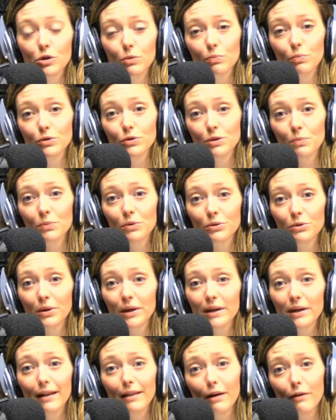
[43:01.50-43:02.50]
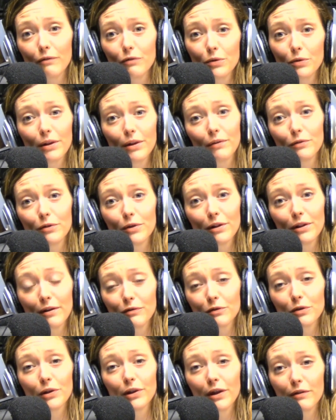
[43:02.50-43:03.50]
with someone, they're like, I love you, I love you, I love
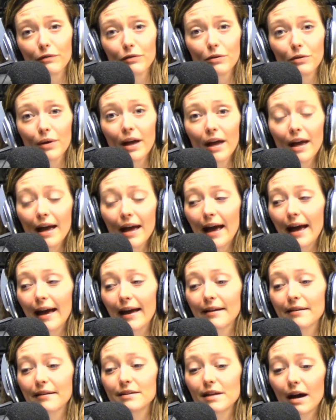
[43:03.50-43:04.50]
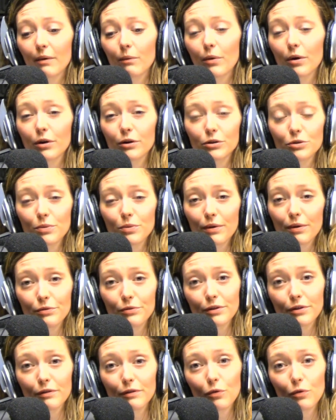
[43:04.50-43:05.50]
you, I love you, and I want to do
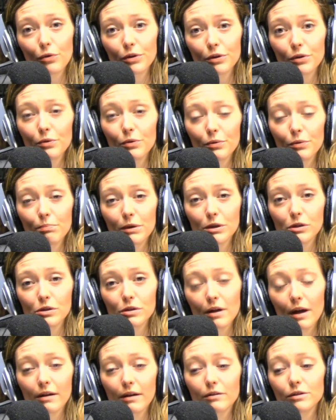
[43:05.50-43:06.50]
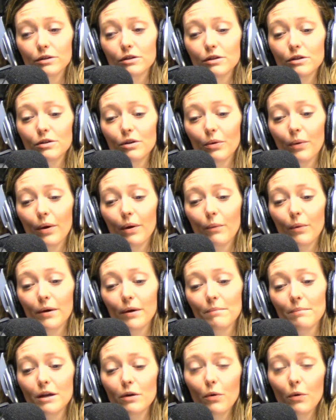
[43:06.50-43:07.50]
everything for you, and I want to
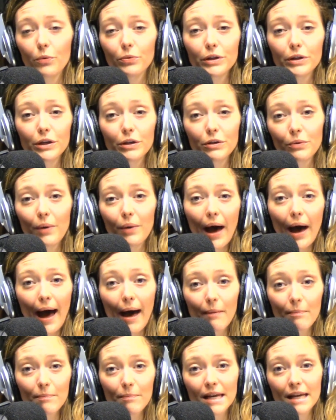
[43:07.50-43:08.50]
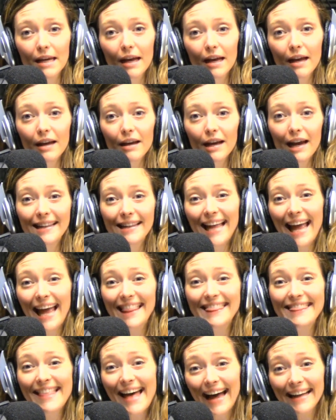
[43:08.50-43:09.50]
make only you happy. And
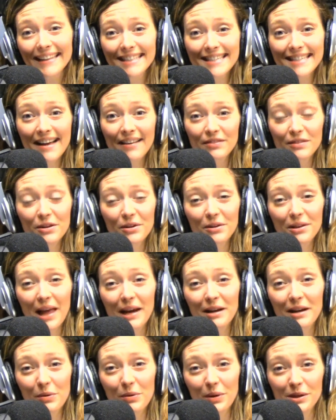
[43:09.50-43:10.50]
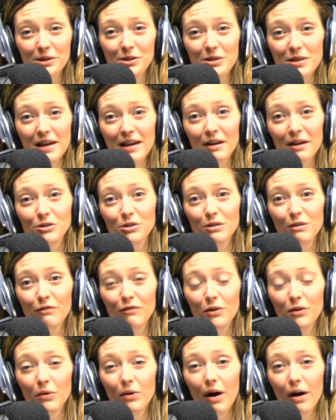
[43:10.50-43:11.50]
that's not their language. They actually
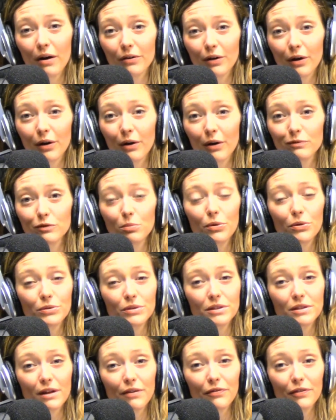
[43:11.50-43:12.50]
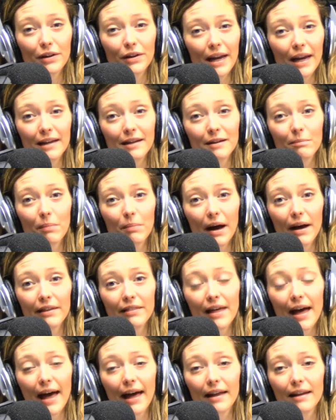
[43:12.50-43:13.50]
feel uncomfortable and suffocated by
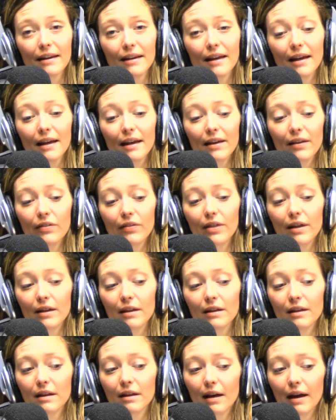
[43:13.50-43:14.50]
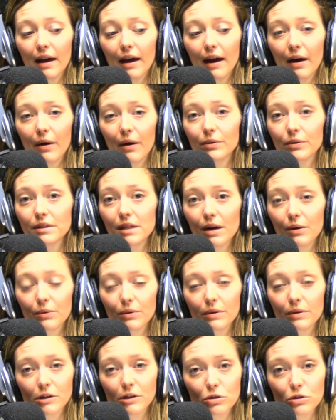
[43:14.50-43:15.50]
that. Then how is that
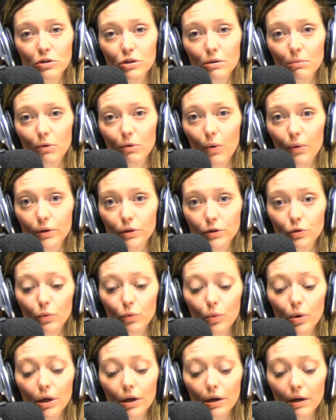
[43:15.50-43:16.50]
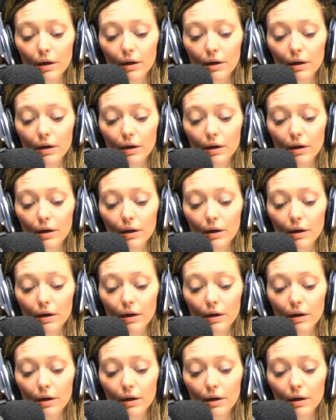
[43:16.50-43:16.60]
relationship going to work?